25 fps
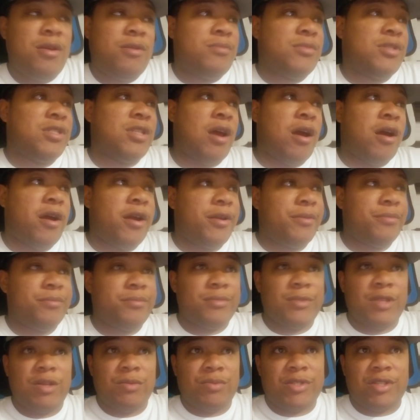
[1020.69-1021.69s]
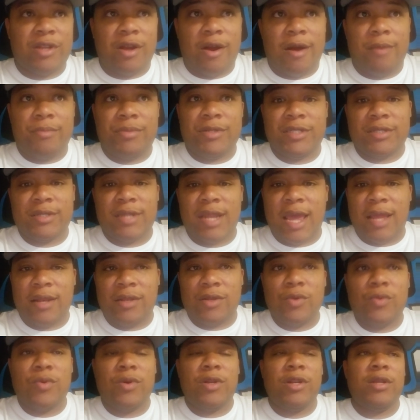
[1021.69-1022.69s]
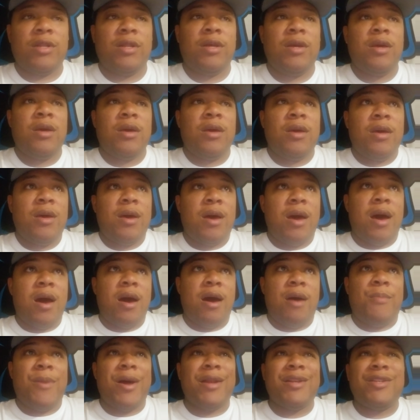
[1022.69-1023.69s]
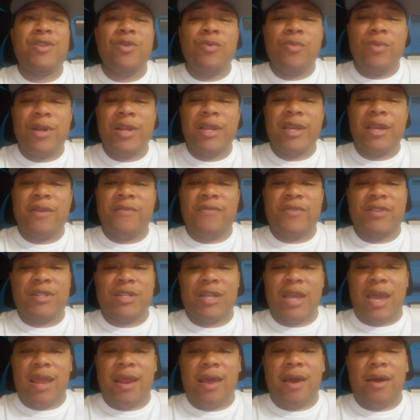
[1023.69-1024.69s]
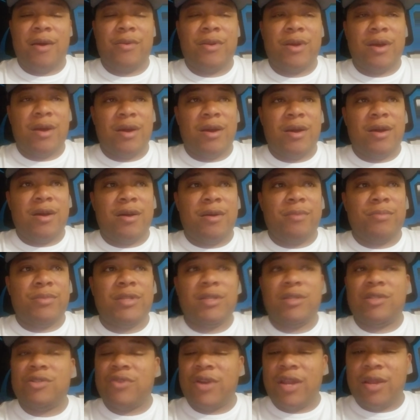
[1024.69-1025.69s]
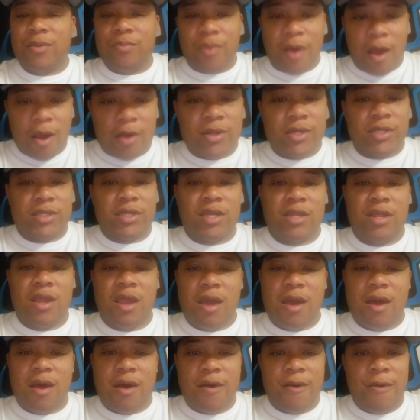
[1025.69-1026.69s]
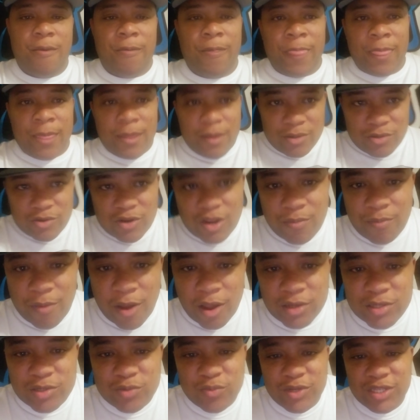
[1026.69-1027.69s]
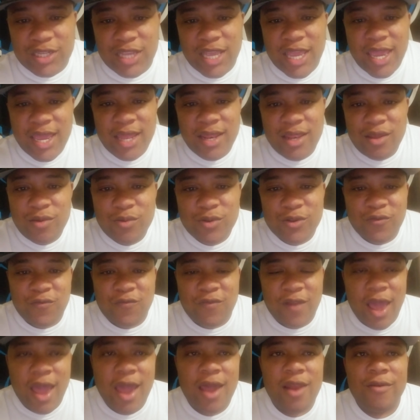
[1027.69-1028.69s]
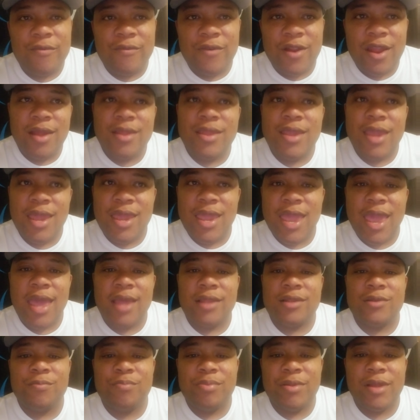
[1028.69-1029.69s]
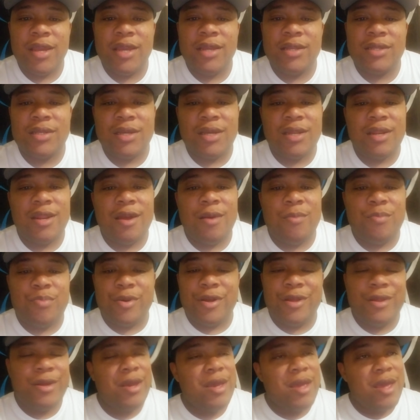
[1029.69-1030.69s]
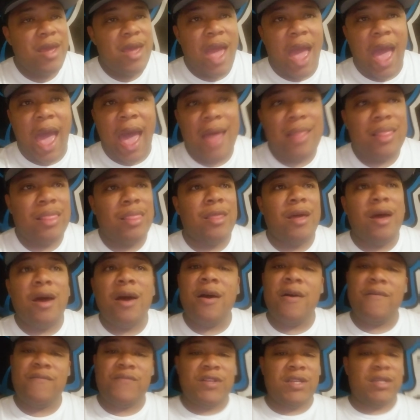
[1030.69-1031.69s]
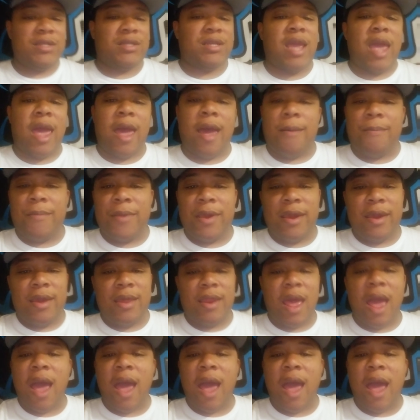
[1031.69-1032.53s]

Sorry. I'm sorry. I'm just not doing it. Um, I do want to give a shout out um, to Trey Boston, y'all. Trey Boston was hitting. He was flying around. Yeah, he had some plays in there, but I love this guy, man.